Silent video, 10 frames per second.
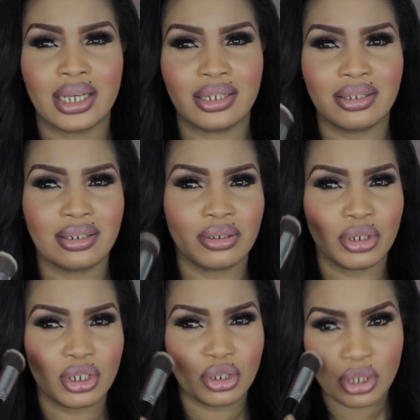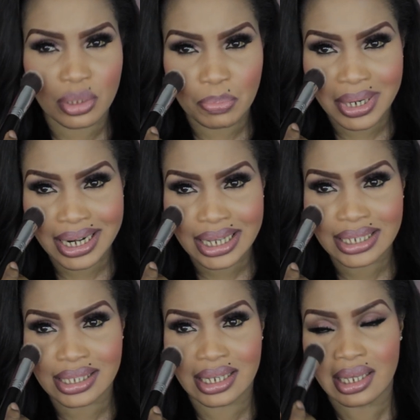you know, you can just
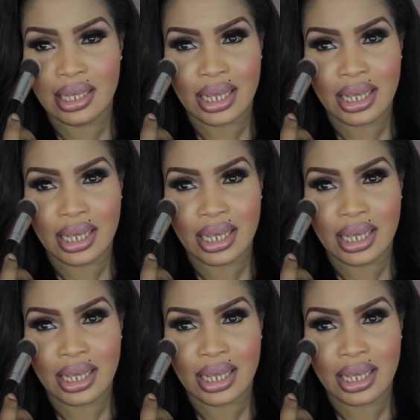place it